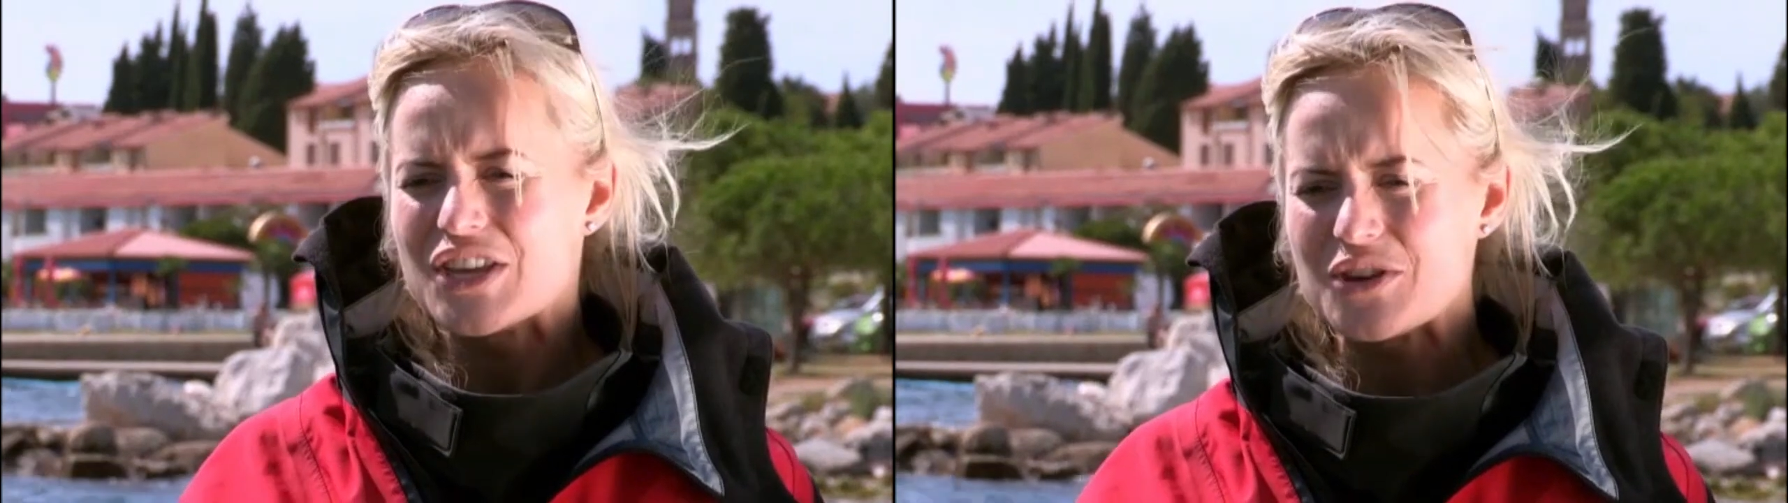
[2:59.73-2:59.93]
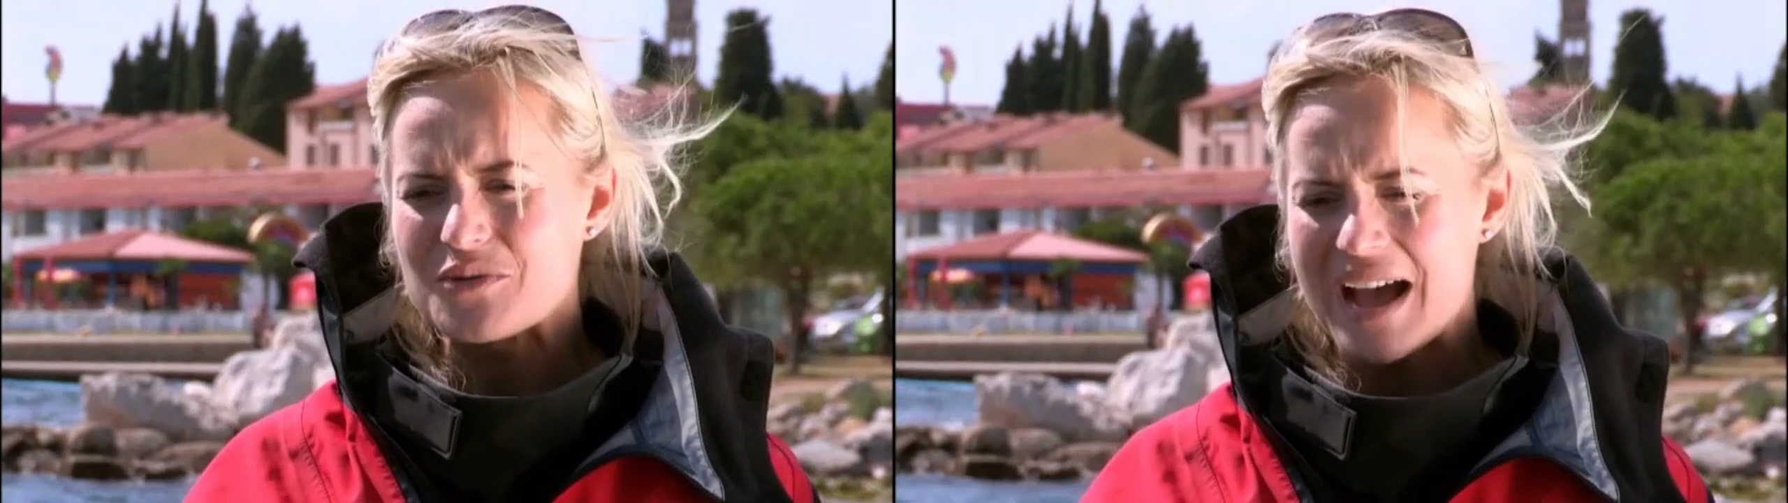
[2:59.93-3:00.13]

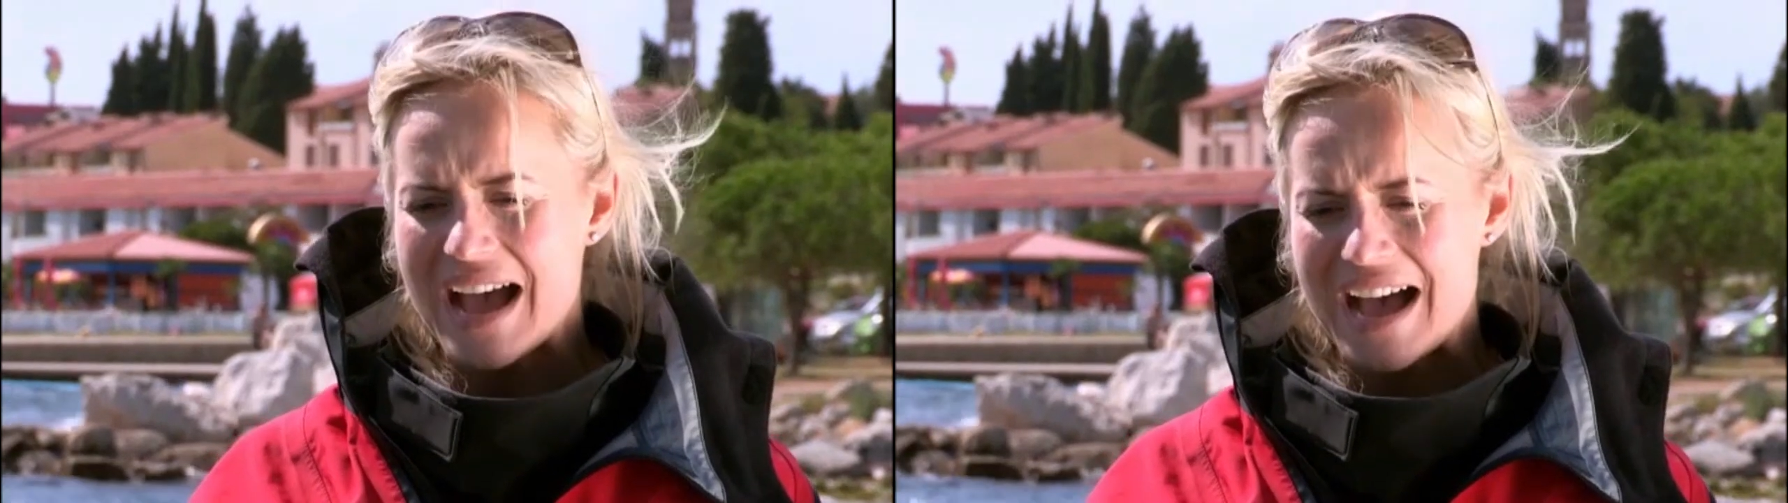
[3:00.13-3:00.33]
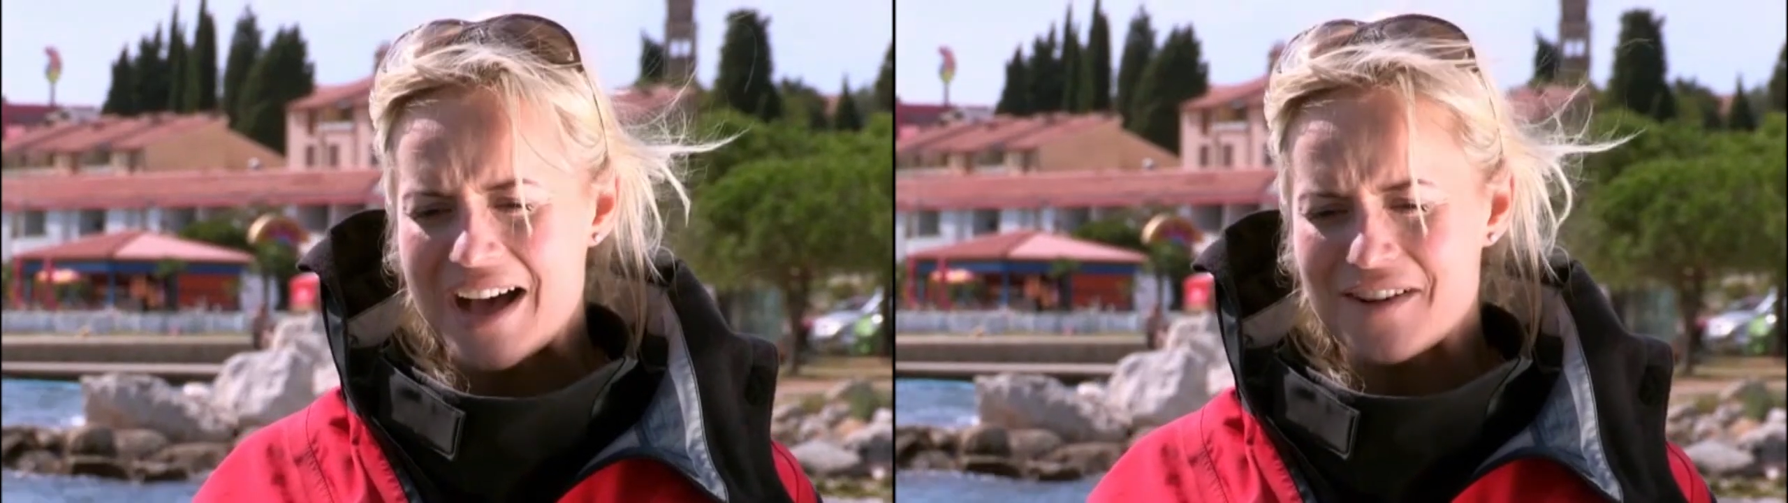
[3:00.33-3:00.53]
you
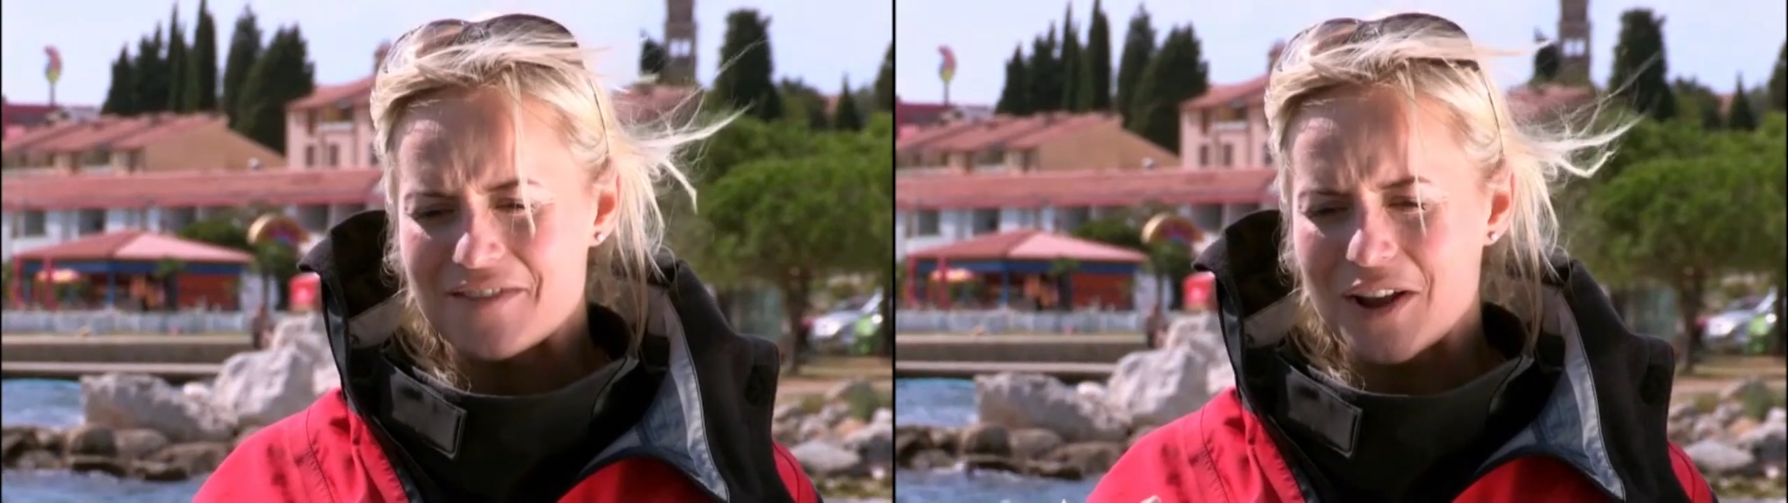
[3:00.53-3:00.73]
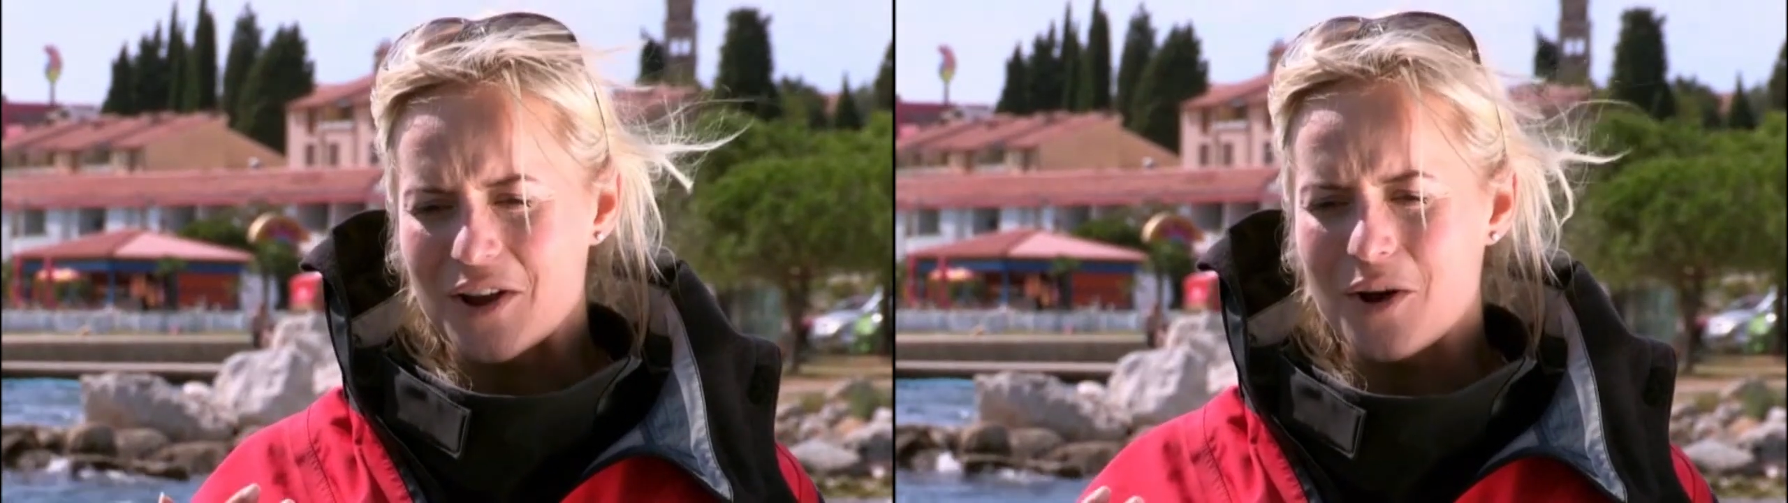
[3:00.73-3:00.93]

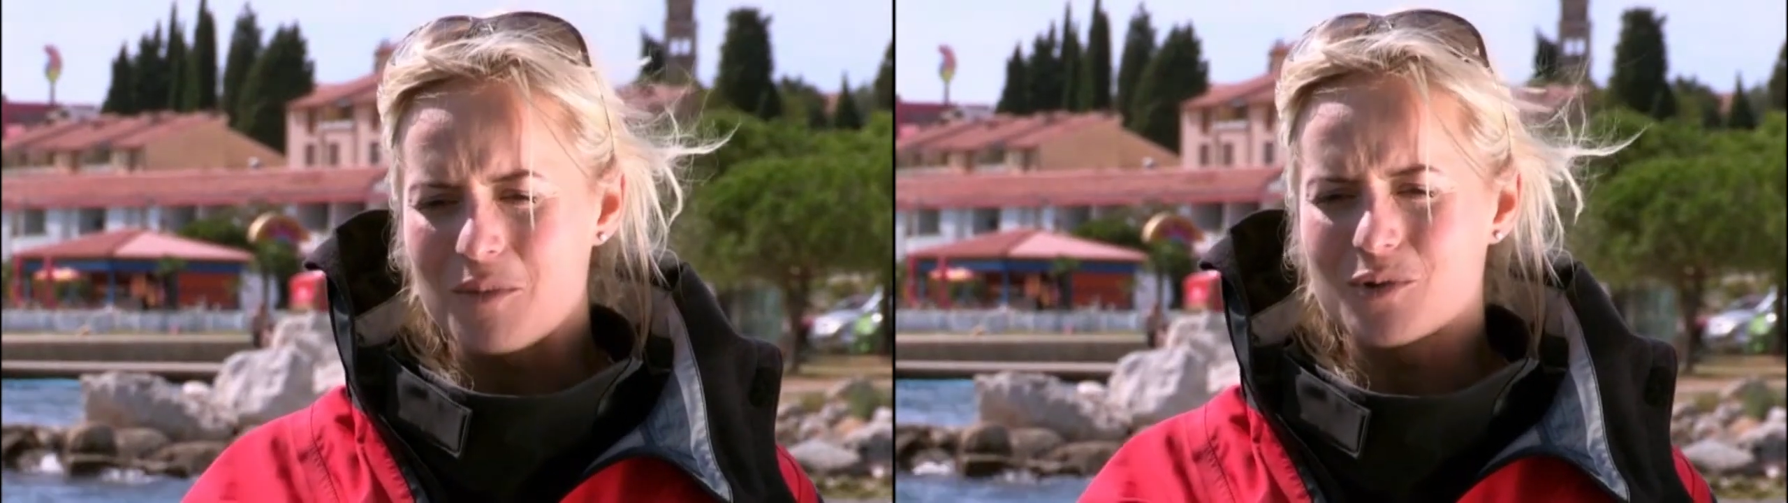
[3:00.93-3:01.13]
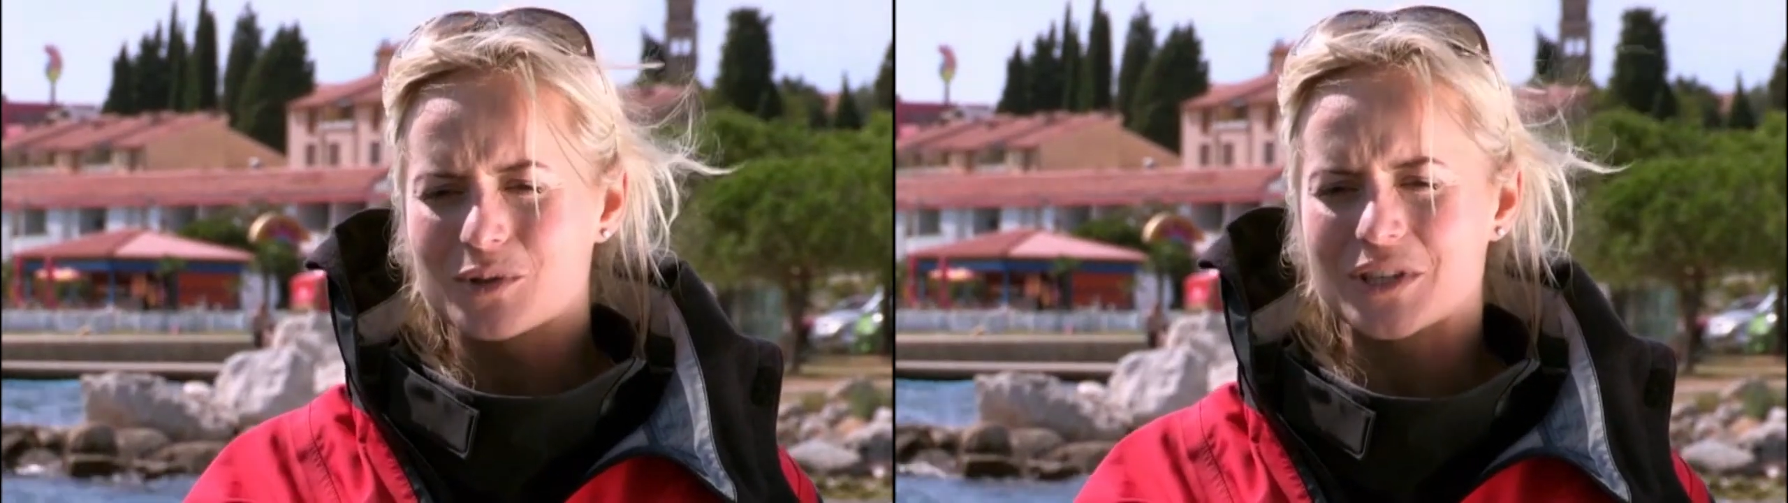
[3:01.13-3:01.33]
have a
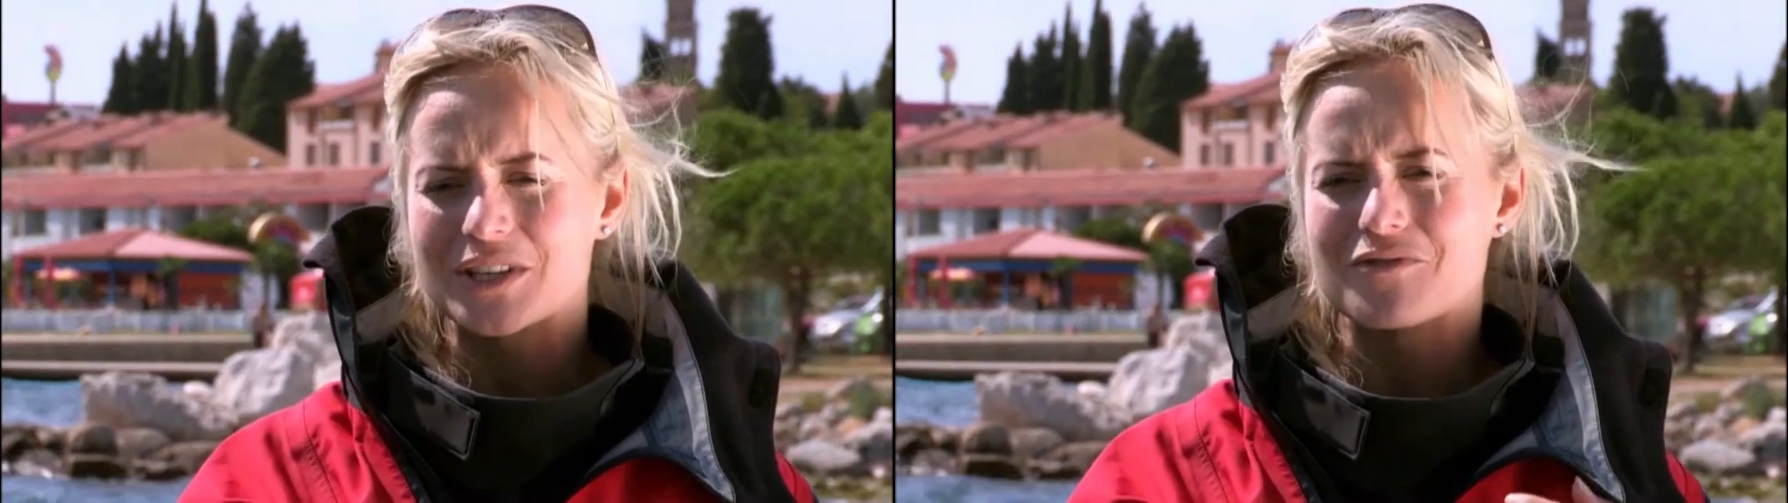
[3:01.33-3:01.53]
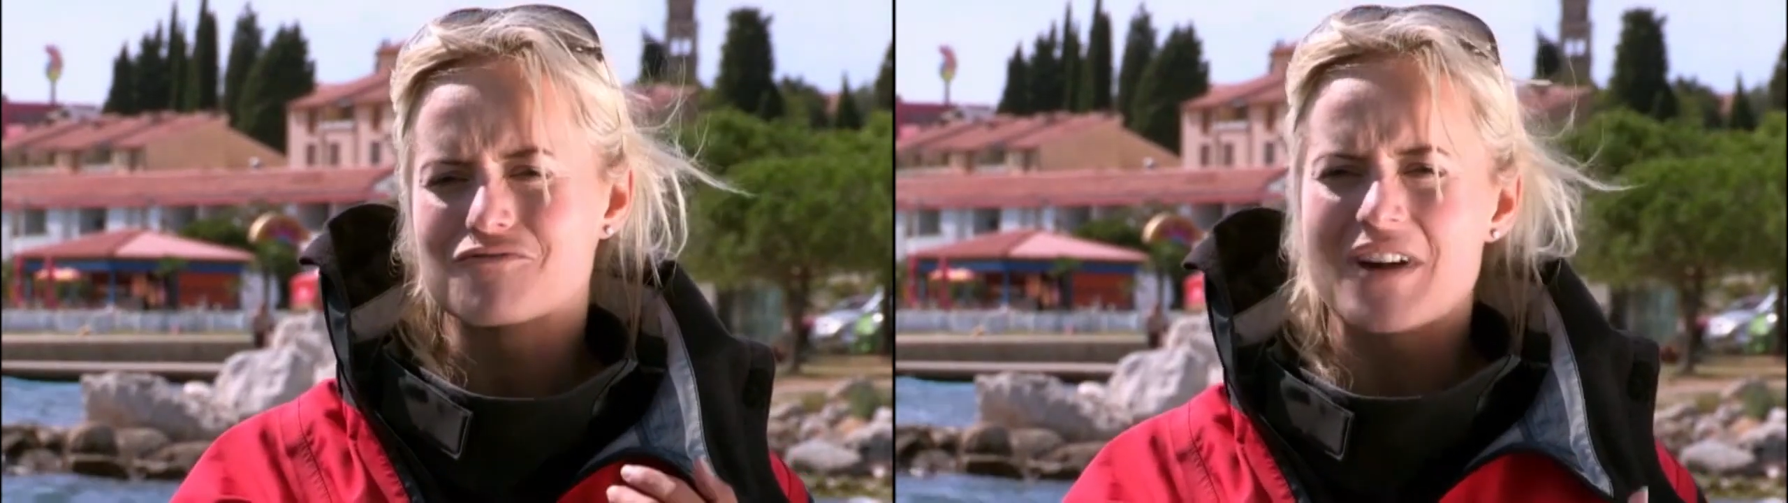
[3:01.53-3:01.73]
lot more to